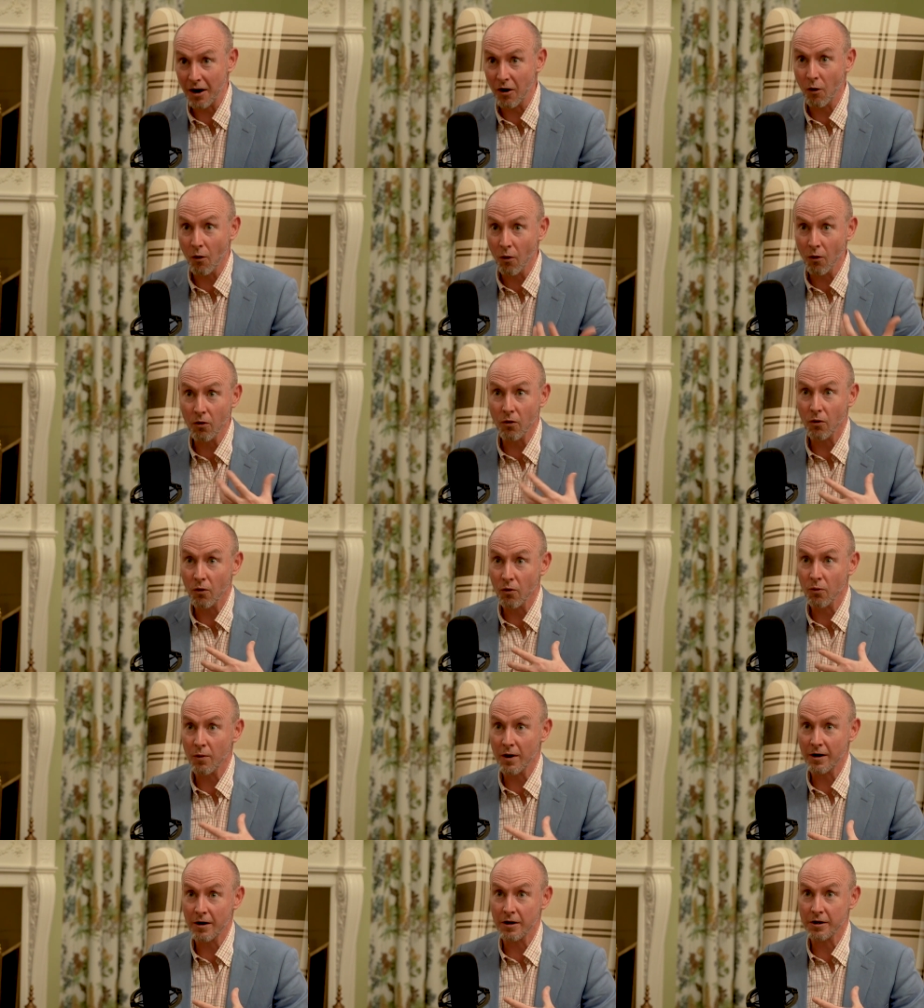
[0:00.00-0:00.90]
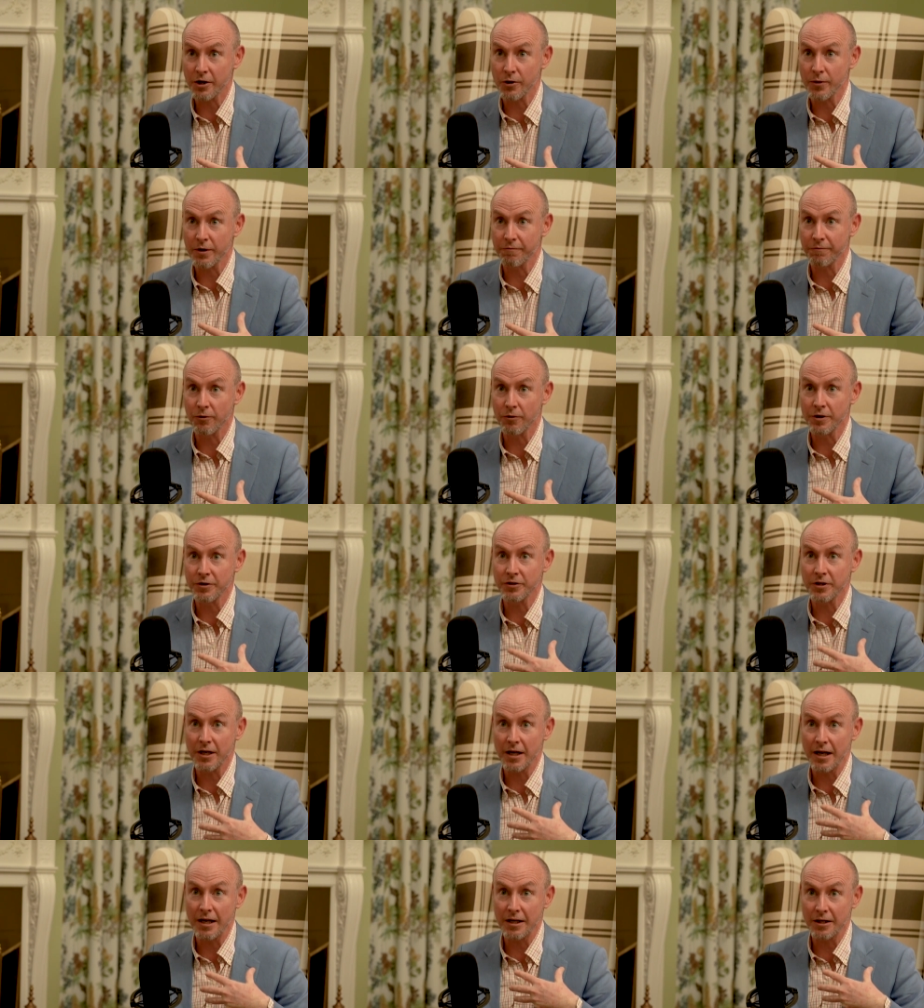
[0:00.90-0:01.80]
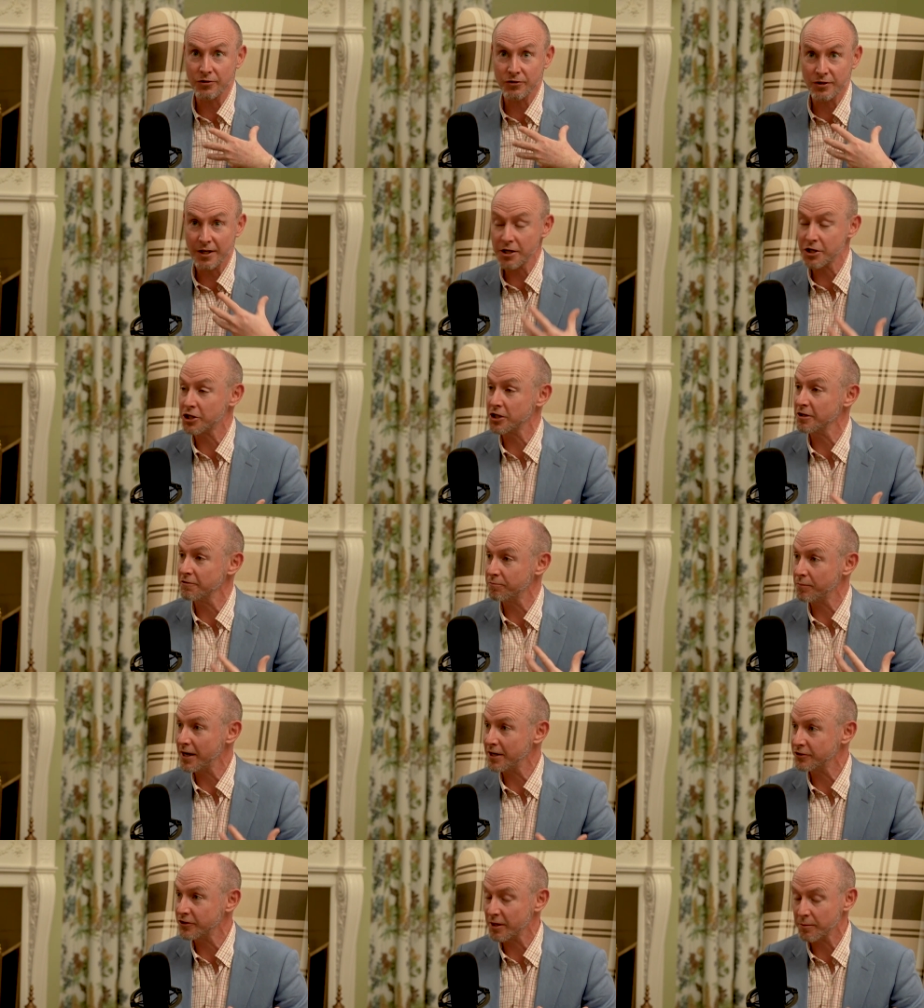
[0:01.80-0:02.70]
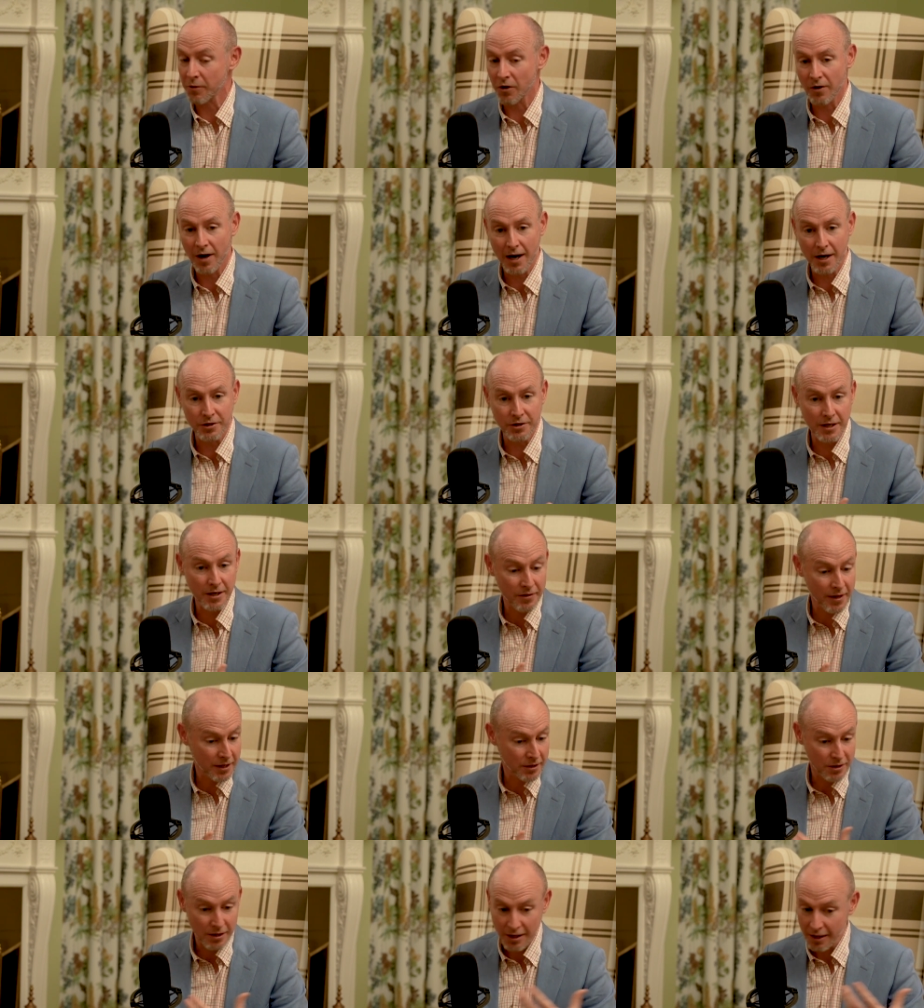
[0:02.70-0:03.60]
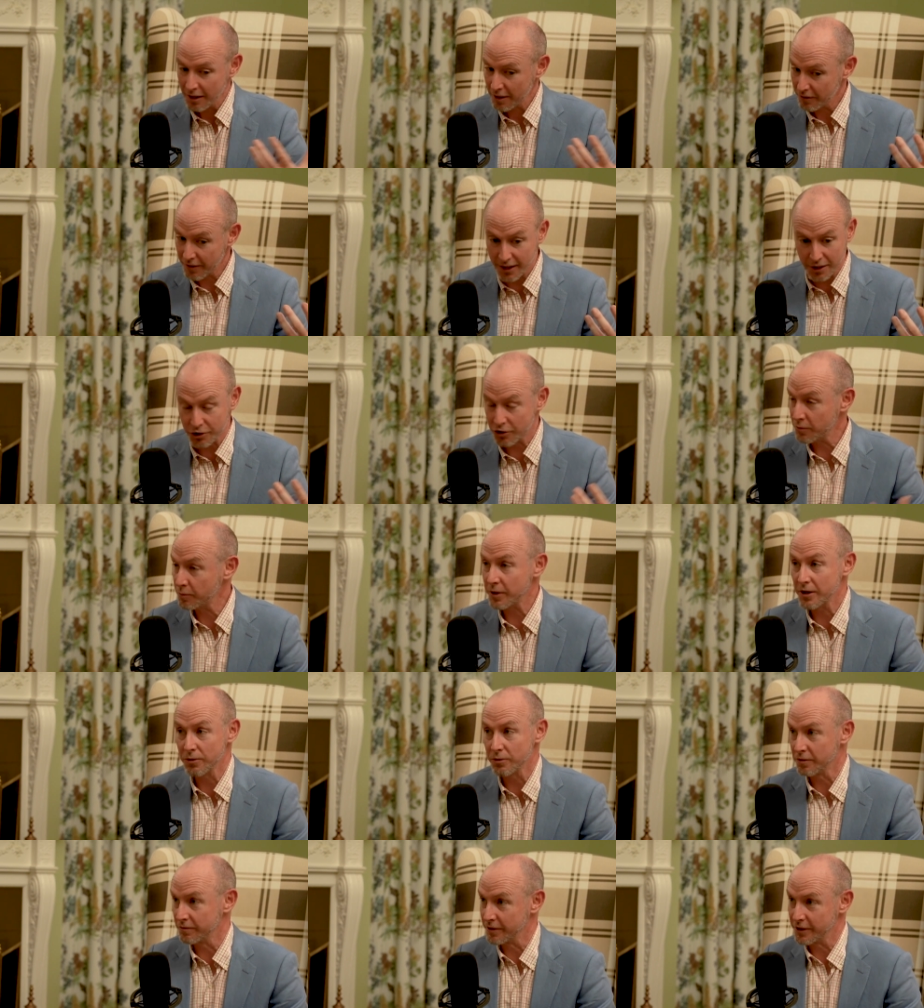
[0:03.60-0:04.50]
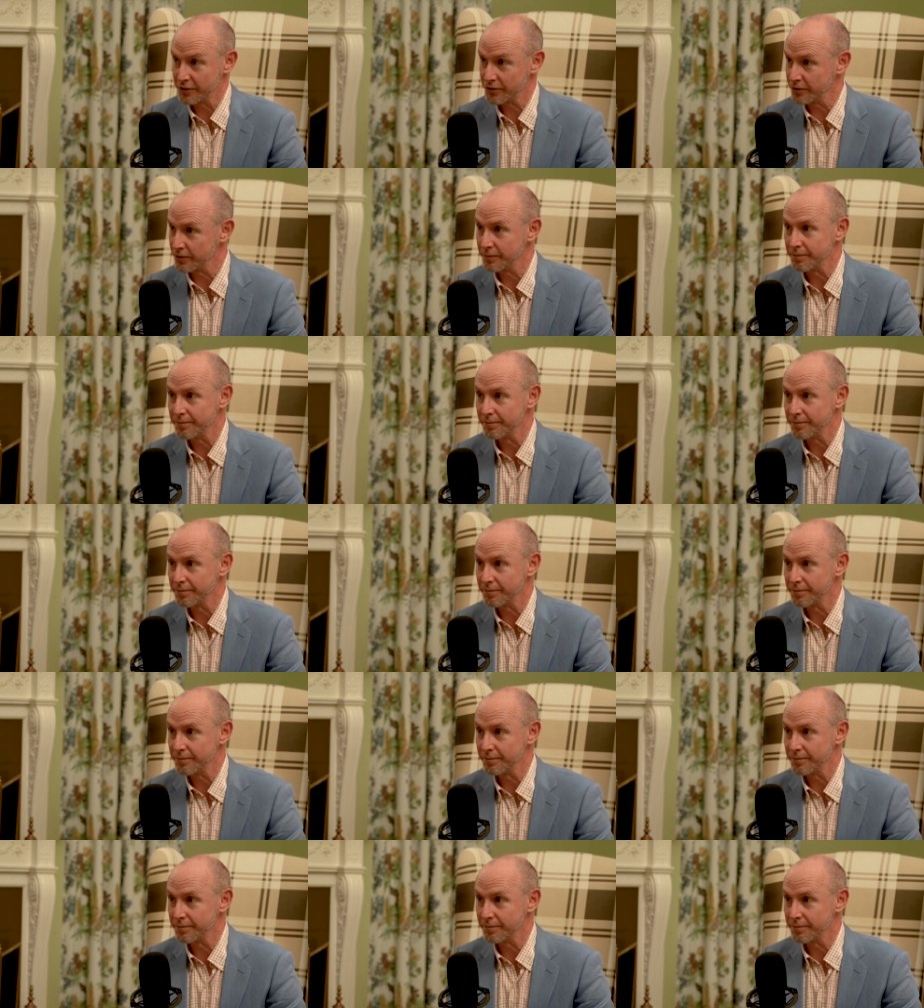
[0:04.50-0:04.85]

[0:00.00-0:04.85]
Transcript: All, all we're arguing for is an extension of basic morality, and that, mm-hmm. that should be universal.